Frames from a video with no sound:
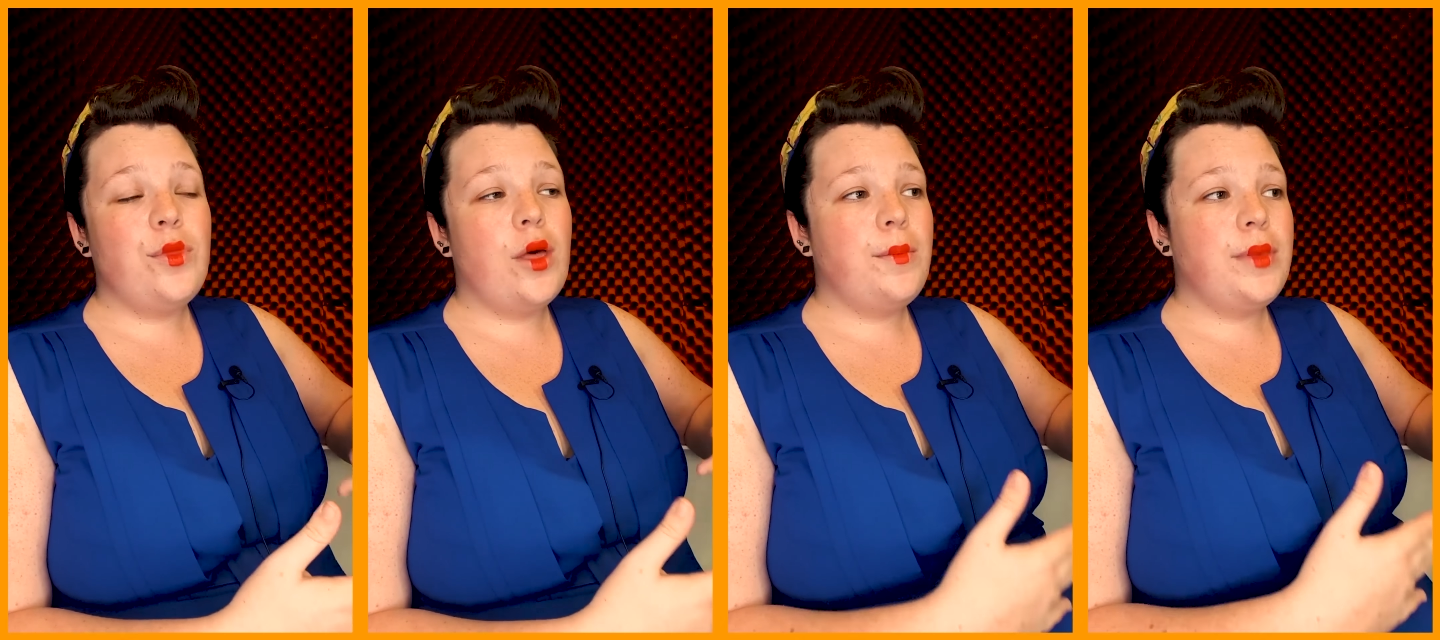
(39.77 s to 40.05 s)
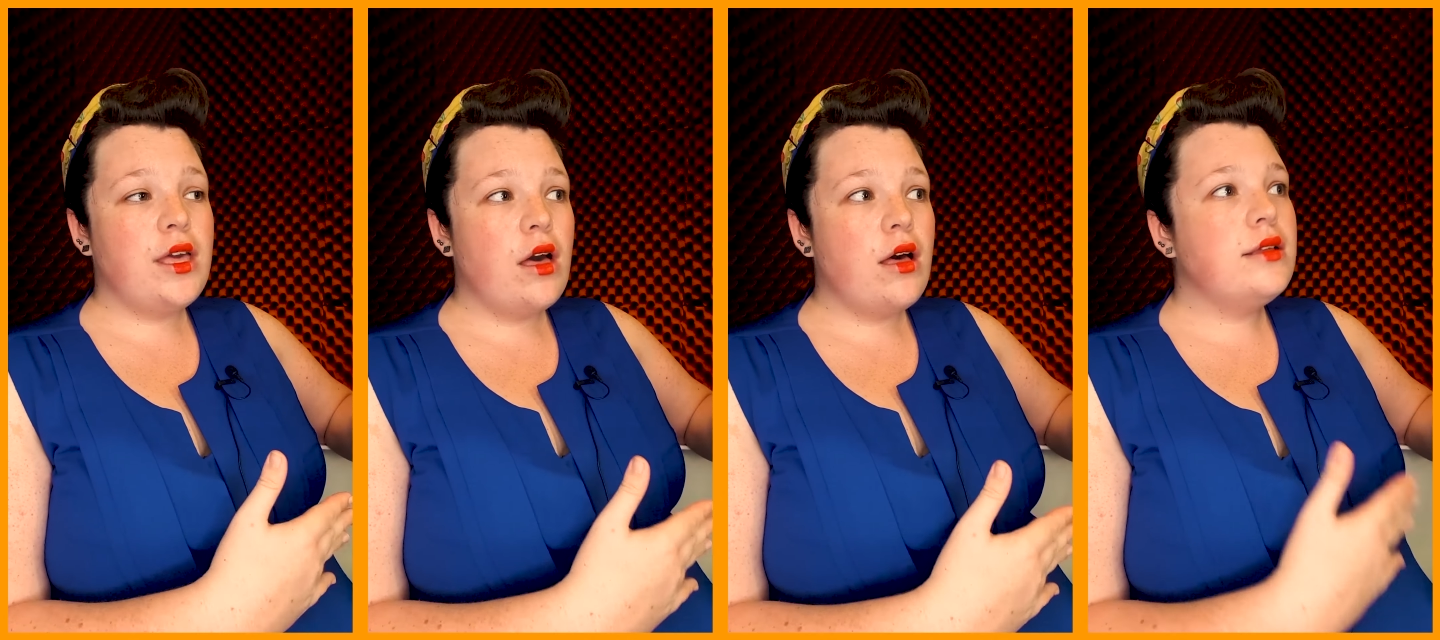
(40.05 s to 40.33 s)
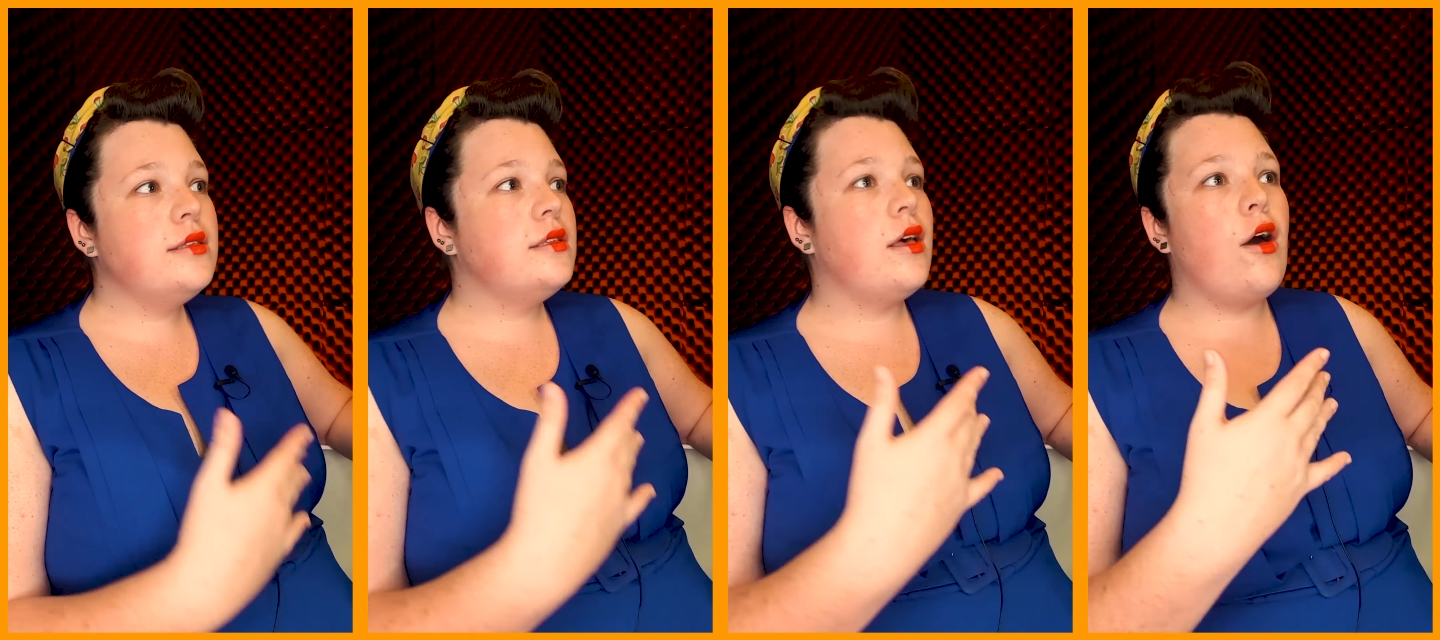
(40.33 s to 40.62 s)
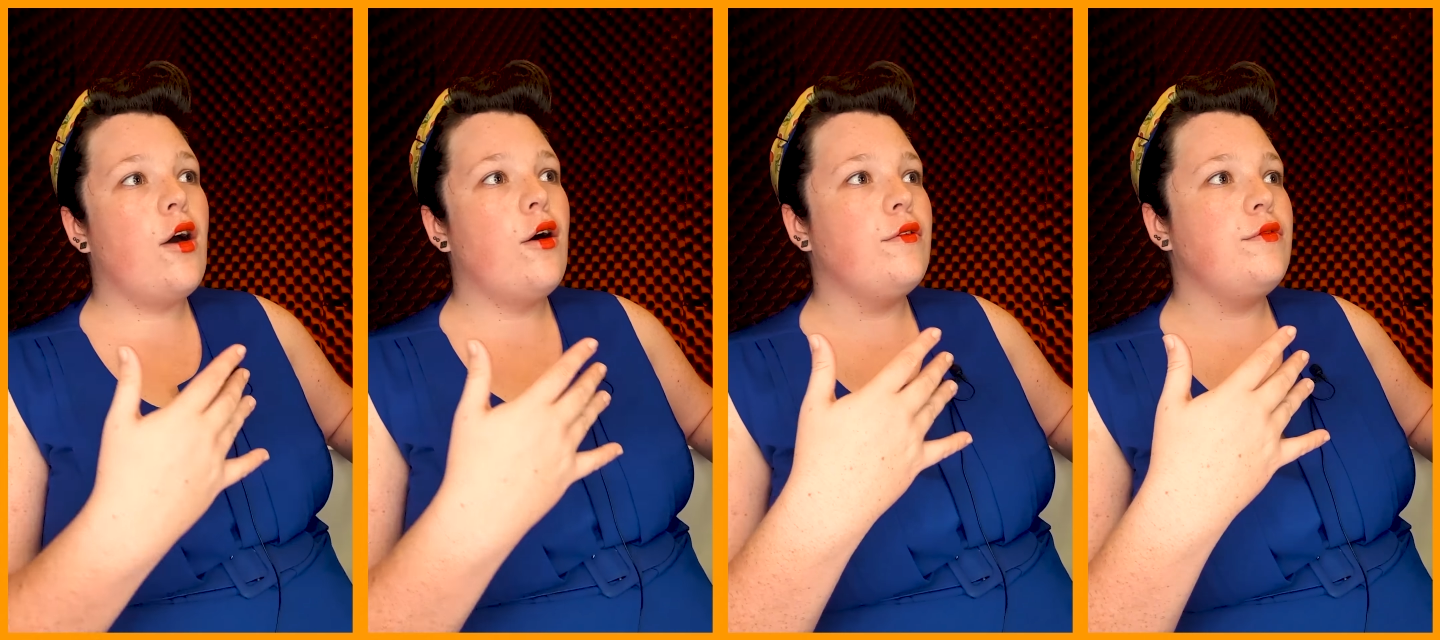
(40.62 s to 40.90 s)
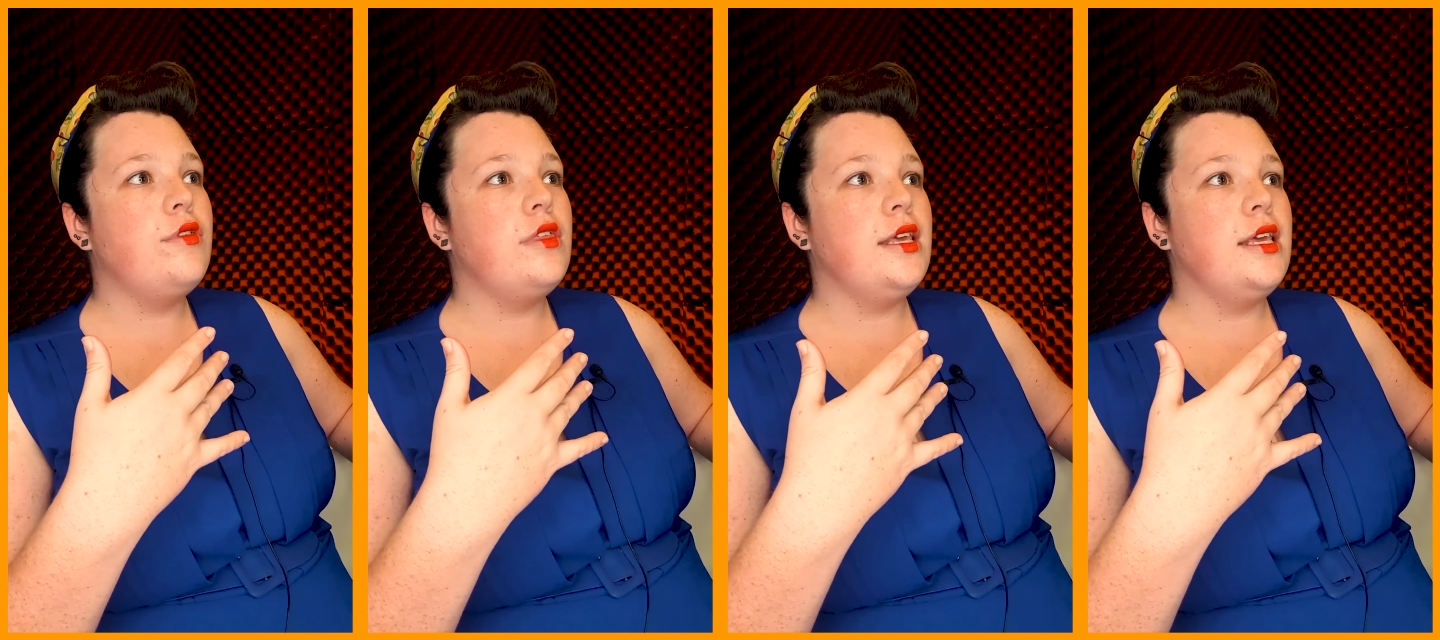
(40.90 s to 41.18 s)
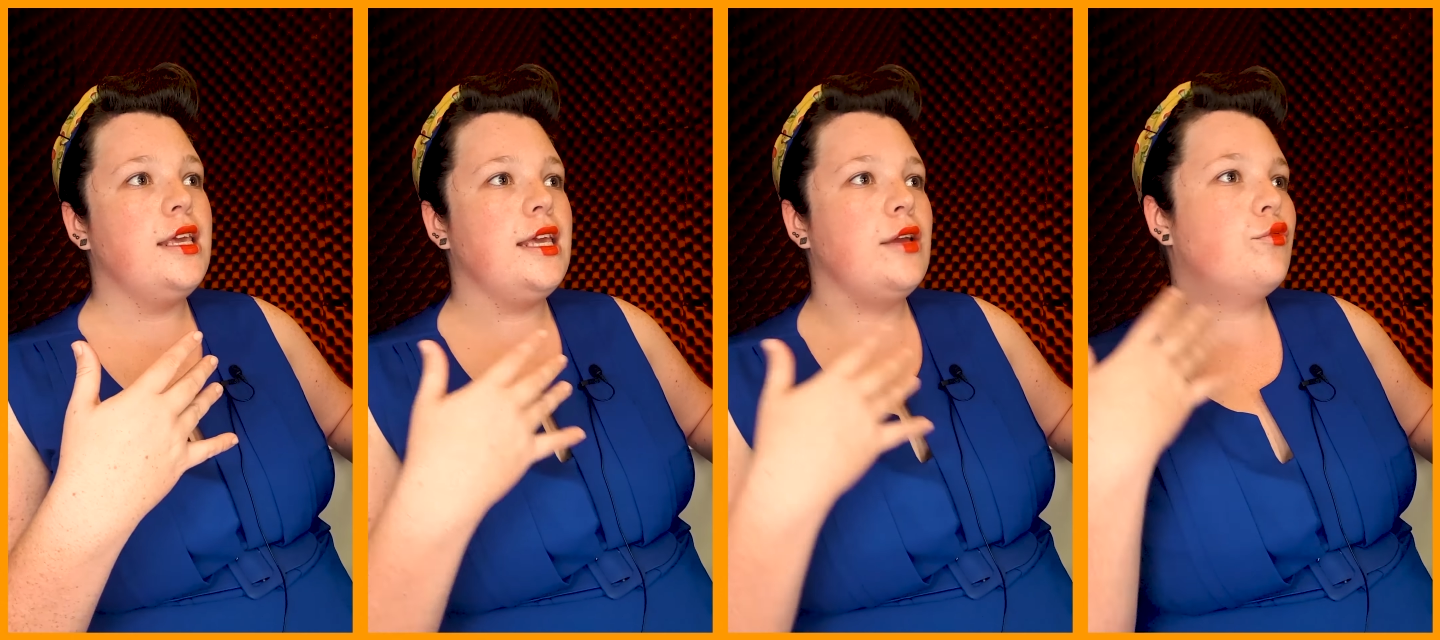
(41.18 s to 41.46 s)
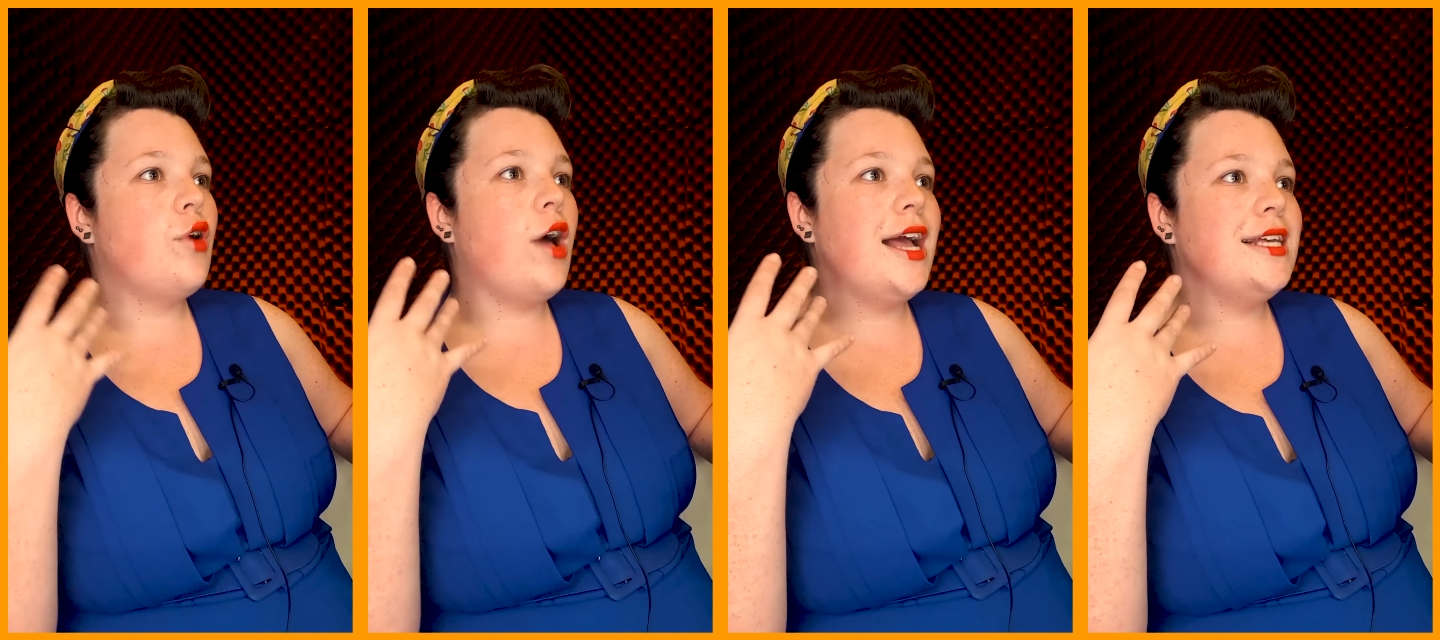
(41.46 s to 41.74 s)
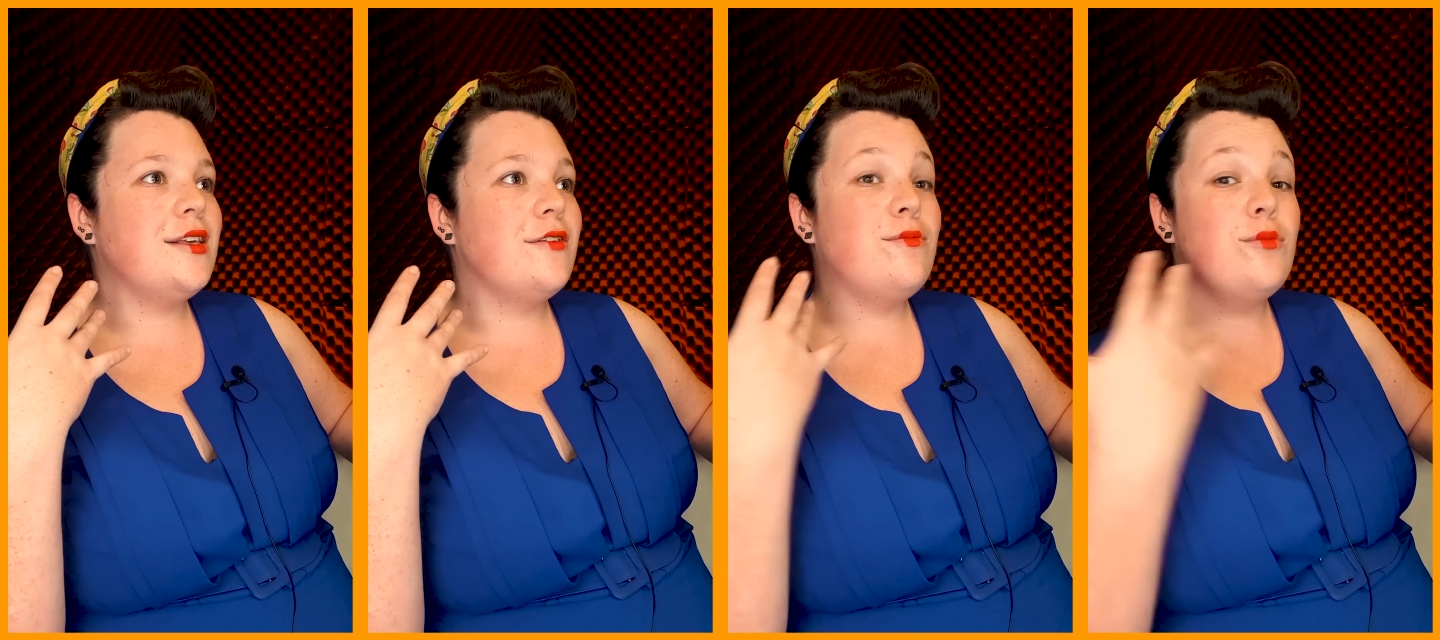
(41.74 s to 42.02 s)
because of the rise of